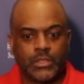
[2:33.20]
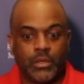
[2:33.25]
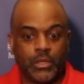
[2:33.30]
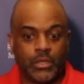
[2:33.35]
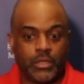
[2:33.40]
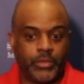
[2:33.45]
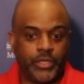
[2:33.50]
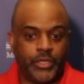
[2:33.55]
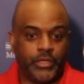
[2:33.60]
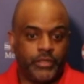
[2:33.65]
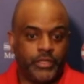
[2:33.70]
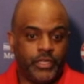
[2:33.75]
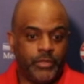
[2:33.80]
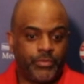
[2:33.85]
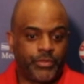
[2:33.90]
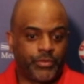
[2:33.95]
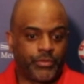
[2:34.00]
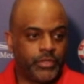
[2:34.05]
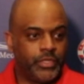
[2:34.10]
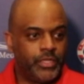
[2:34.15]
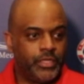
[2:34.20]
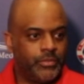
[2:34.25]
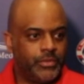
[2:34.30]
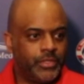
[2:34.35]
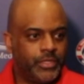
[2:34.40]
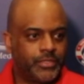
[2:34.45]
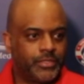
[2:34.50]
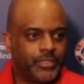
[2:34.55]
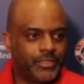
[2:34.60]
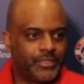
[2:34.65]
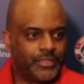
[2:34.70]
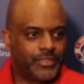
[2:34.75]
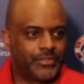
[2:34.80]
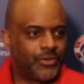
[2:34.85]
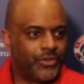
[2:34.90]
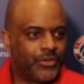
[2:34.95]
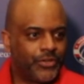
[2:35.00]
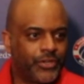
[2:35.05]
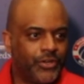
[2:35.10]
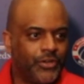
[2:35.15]
Well, I mean, the deep three, I mean, that's
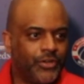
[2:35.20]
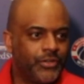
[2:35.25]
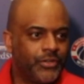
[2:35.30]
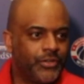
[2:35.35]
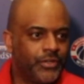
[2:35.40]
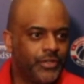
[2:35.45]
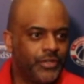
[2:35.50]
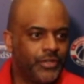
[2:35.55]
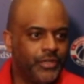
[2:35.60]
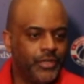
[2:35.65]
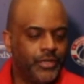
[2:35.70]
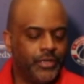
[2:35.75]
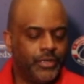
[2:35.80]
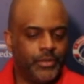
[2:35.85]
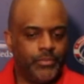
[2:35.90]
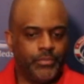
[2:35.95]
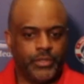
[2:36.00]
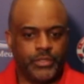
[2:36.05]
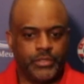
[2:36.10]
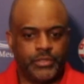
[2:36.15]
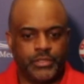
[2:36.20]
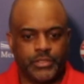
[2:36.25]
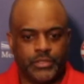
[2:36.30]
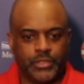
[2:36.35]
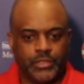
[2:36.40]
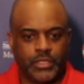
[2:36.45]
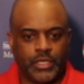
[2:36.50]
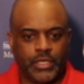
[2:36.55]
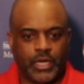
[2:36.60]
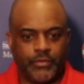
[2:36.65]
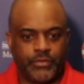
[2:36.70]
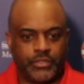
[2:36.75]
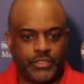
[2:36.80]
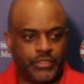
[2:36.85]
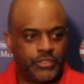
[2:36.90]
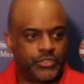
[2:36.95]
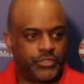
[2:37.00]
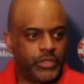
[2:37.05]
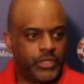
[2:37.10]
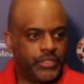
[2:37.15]
hard to guard. But obviously,
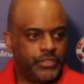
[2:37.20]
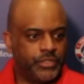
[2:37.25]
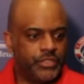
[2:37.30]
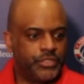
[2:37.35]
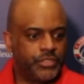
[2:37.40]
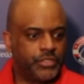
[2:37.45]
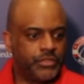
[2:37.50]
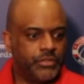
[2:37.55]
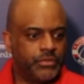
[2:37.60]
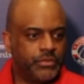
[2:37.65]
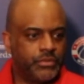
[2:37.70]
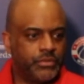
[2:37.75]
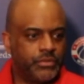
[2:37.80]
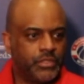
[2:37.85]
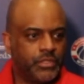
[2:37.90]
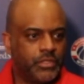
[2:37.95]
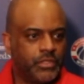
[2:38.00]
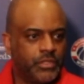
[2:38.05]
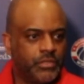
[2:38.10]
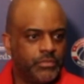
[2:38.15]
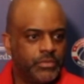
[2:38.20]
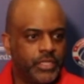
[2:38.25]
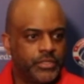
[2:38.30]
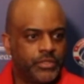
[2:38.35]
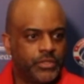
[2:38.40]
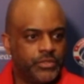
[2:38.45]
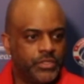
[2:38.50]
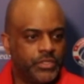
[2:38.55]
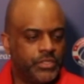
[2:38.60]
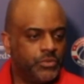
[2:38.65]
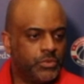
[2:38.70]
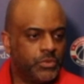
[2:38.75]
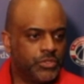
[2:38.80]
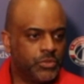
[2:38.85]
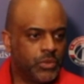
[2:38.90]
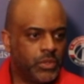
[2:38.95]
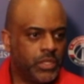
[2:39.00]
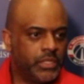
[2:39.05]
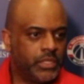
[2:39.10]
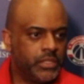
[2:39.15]
the transition, take those easy ones
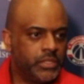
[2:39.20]
away.